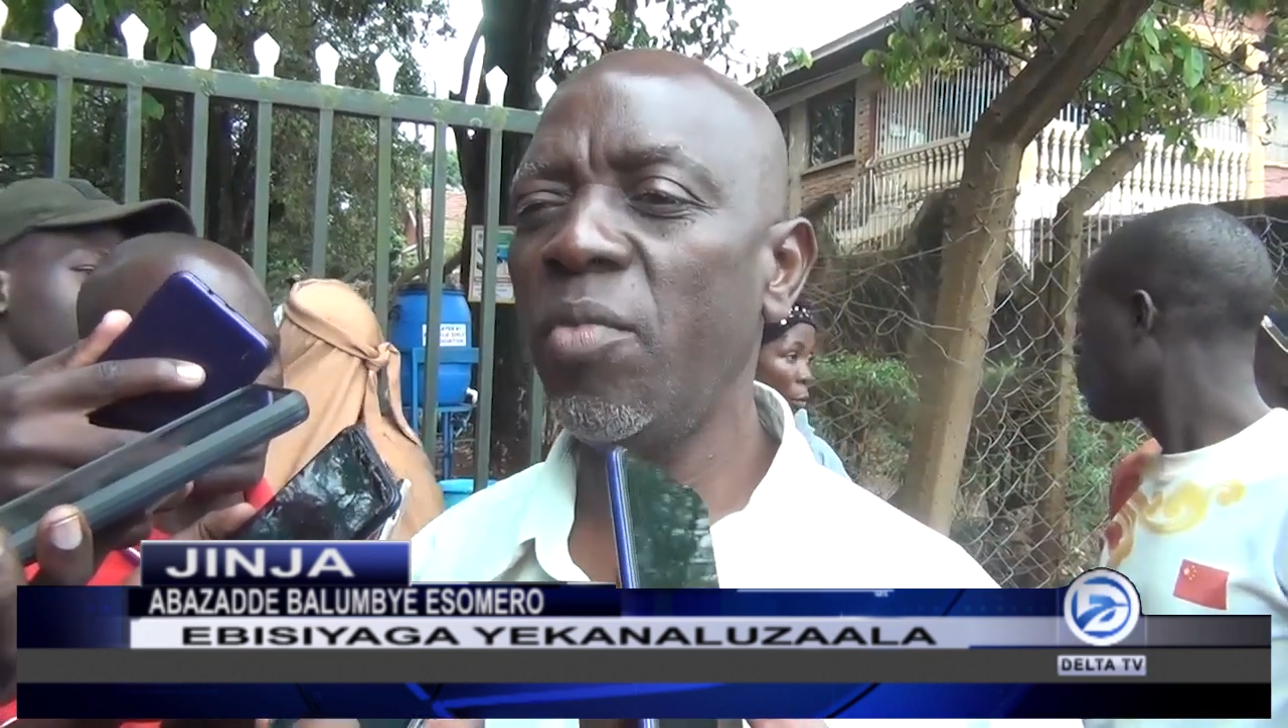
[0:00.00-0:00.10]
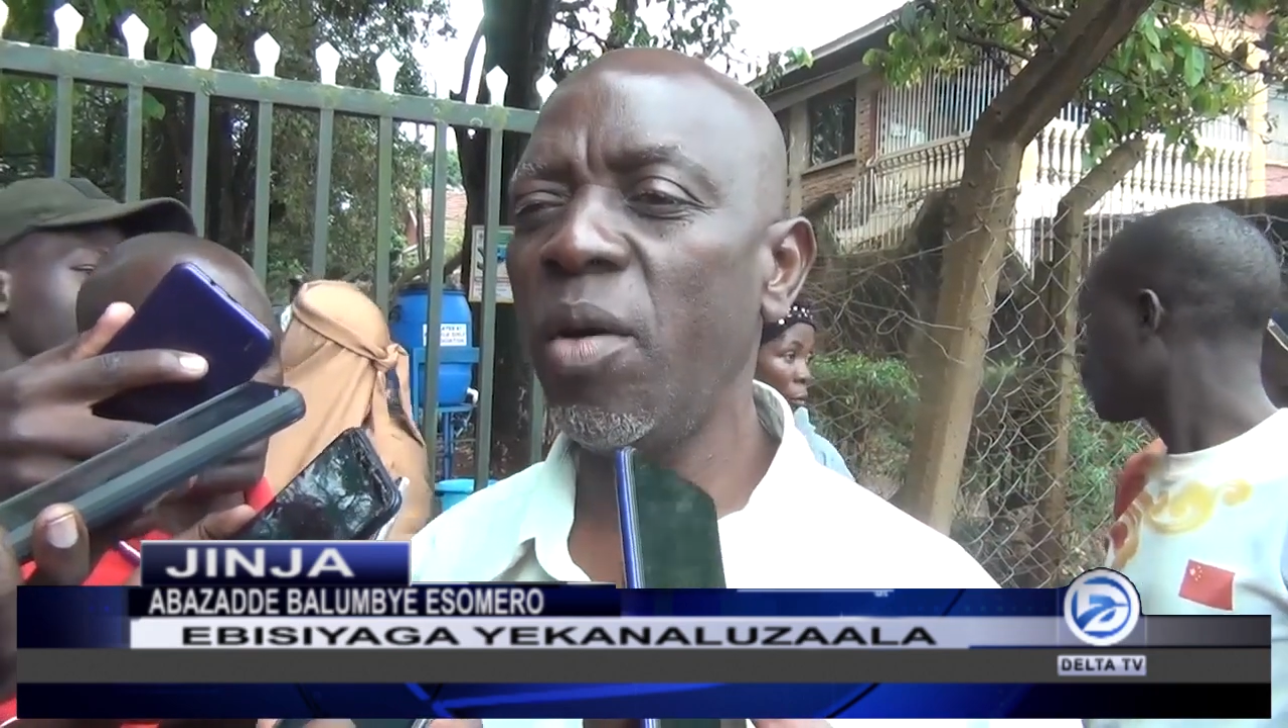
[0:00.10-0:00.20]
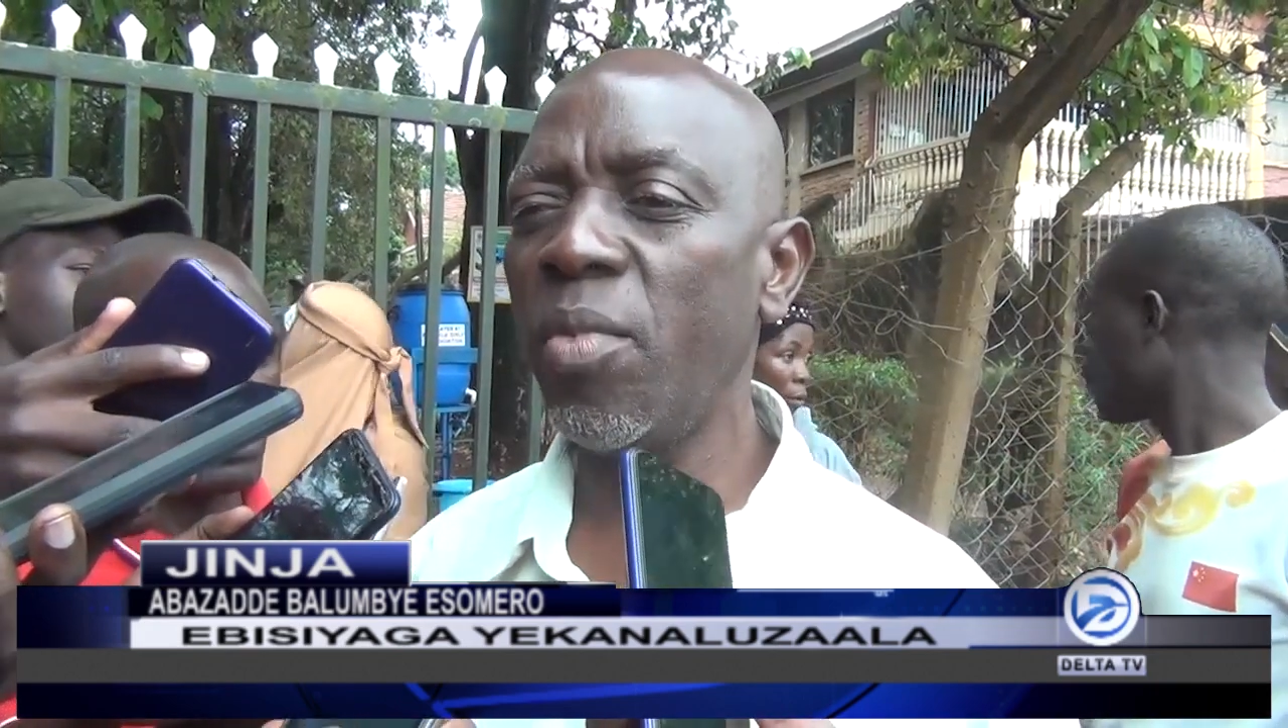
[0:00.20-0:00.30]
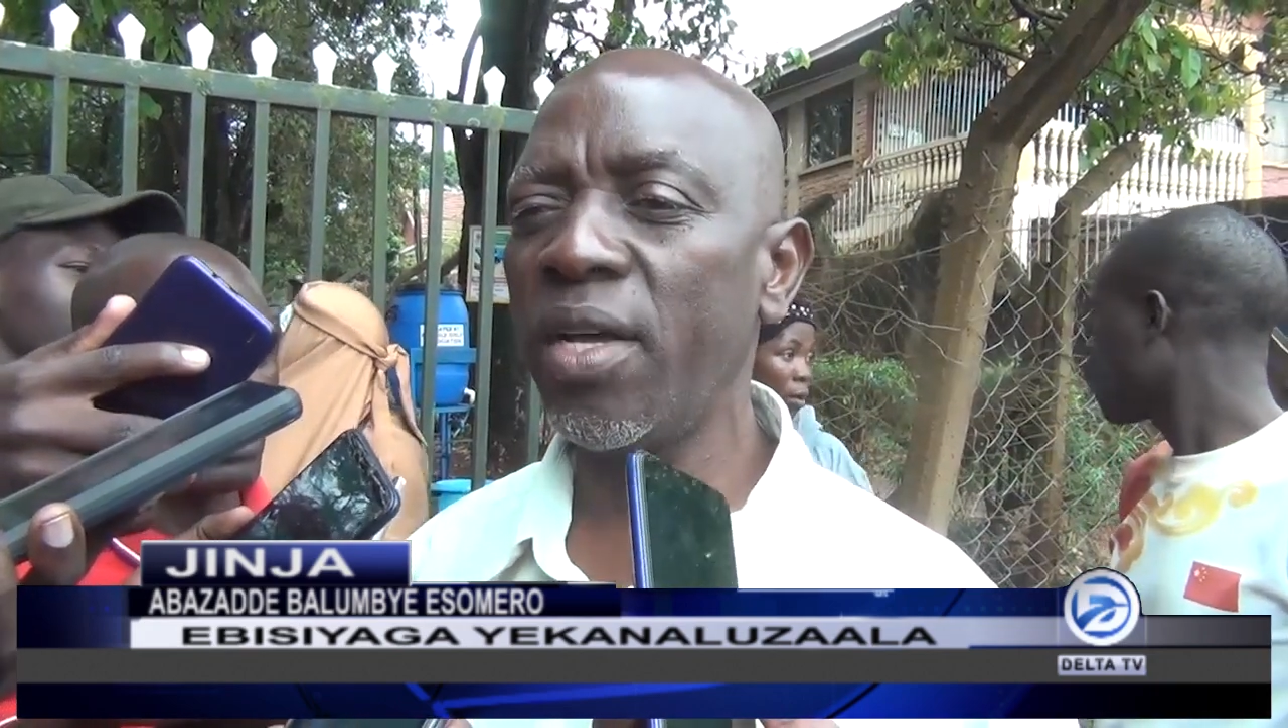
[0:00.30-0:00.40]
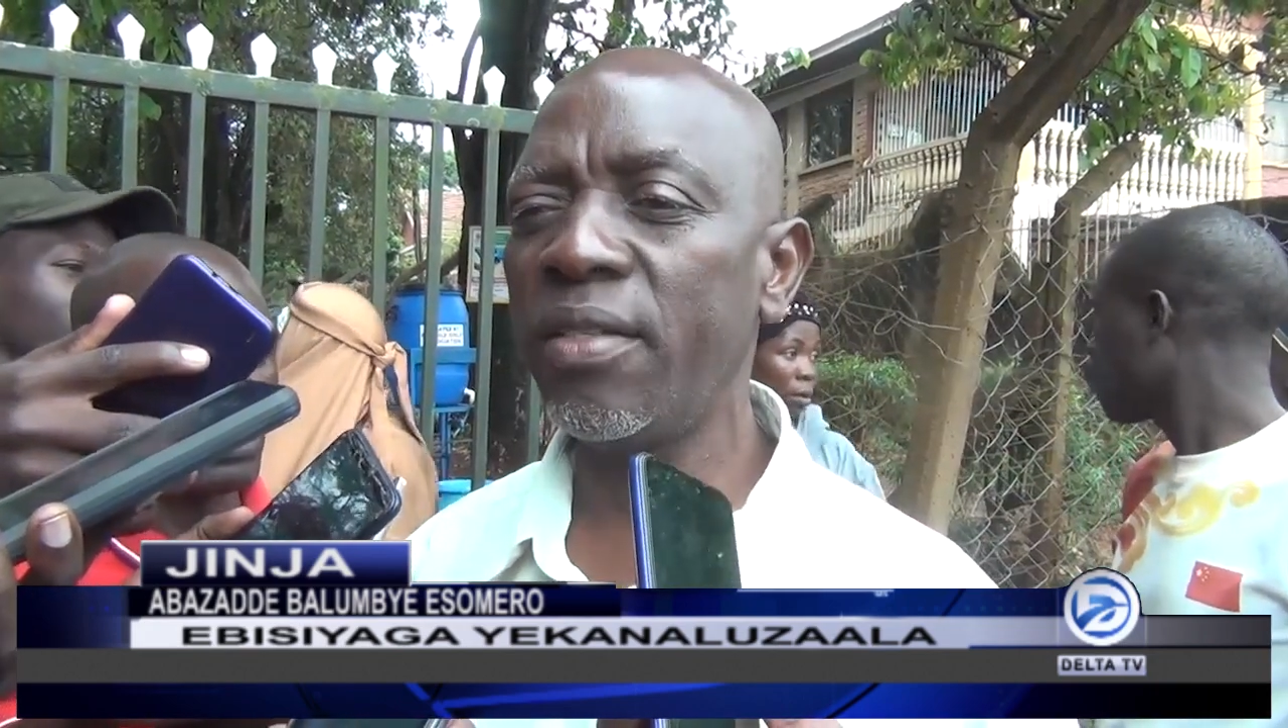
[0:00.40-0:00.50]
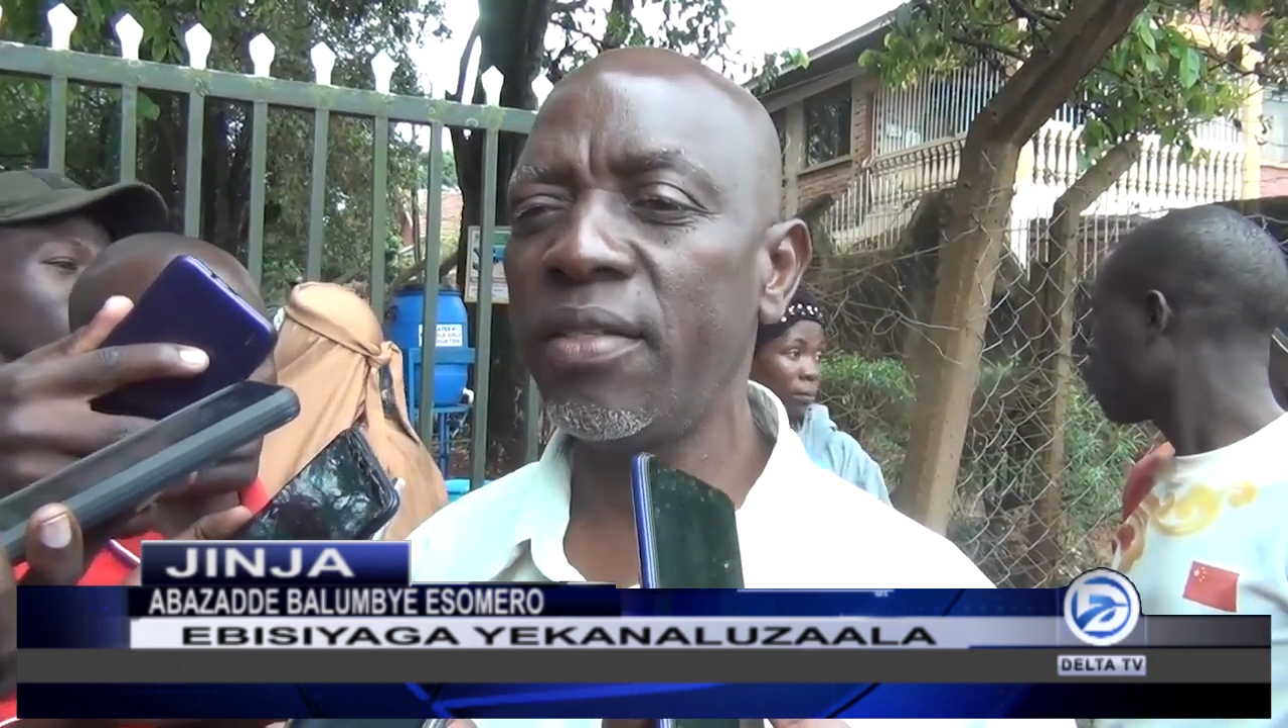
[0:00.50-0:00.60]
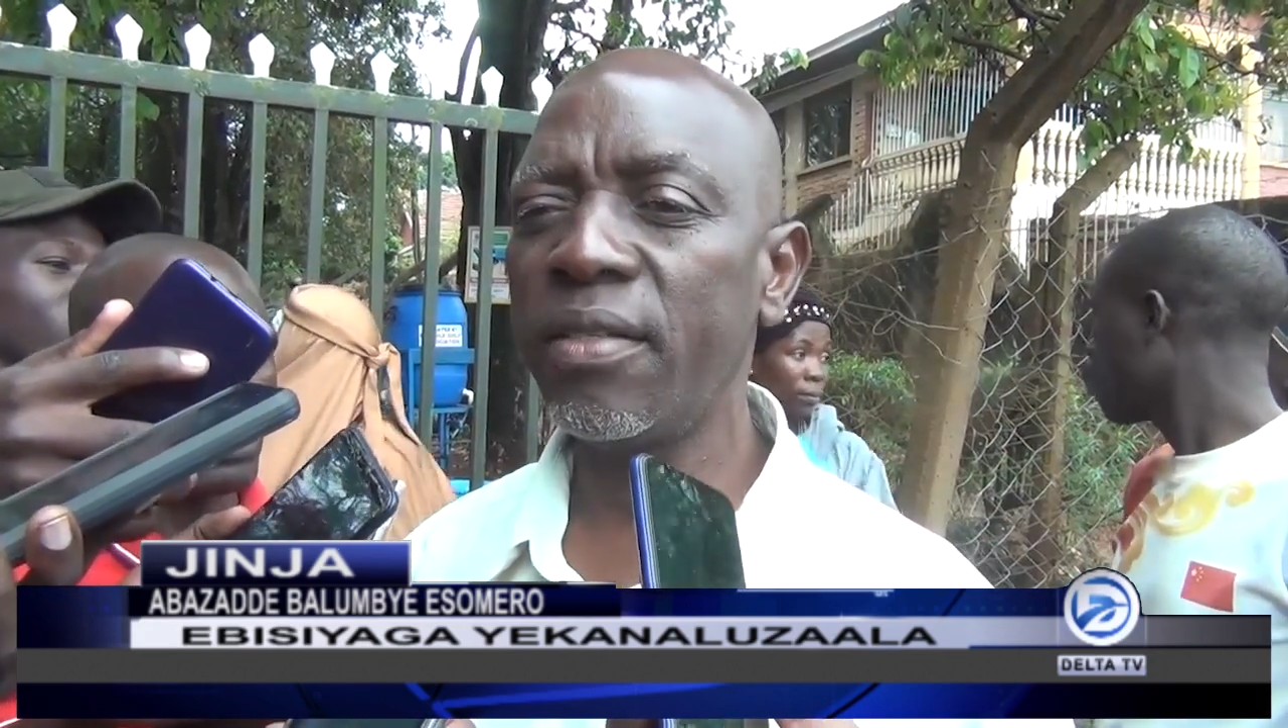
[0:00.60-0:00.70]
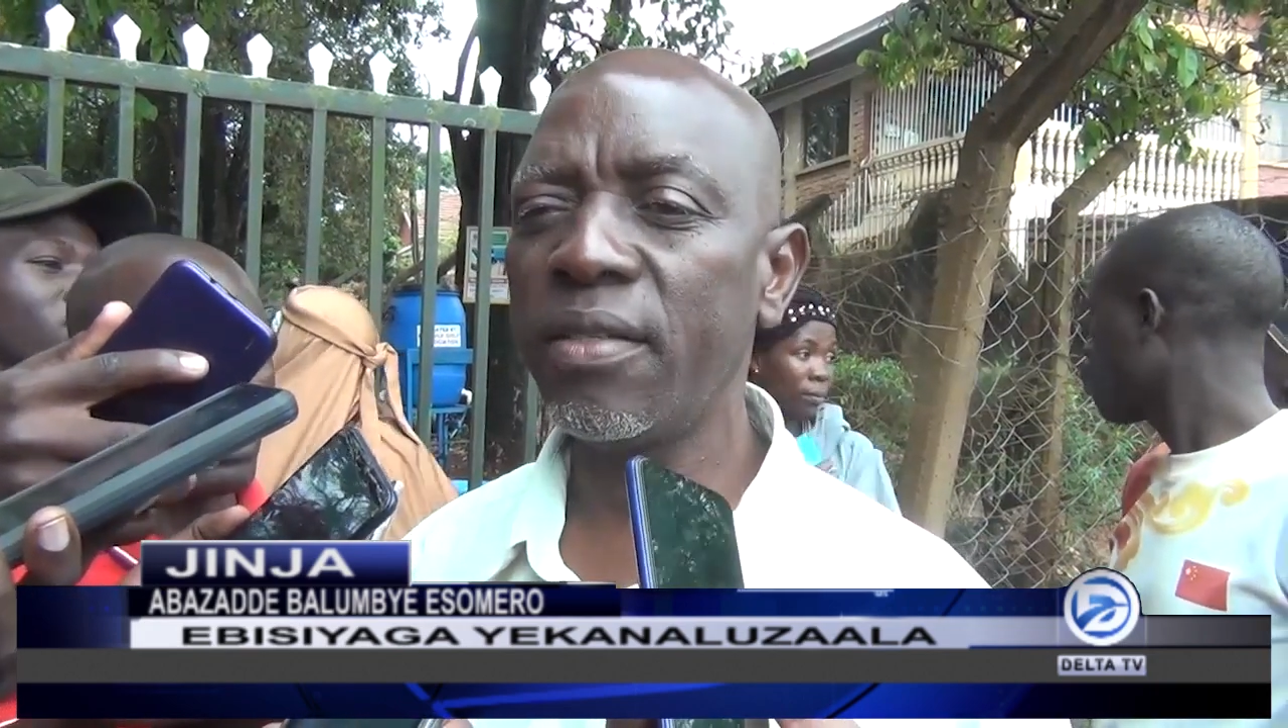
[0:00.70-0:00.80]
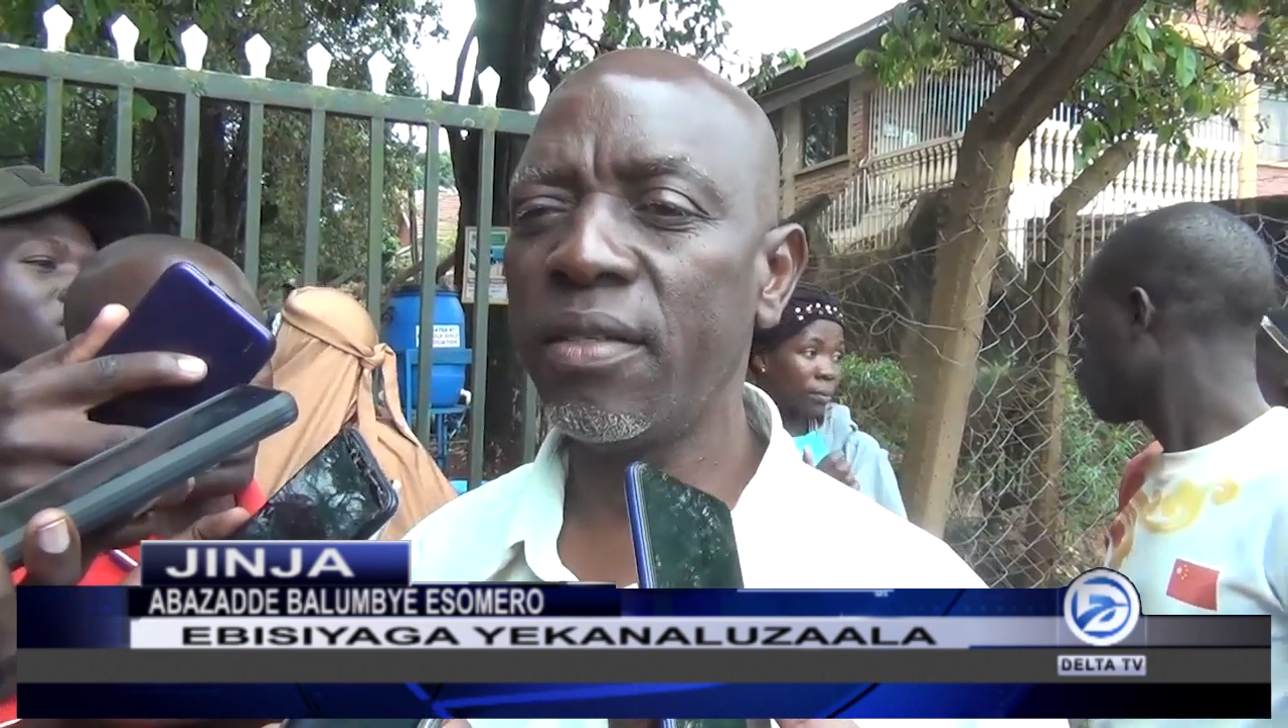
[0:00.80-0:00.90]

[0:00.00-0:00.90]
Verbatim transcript: members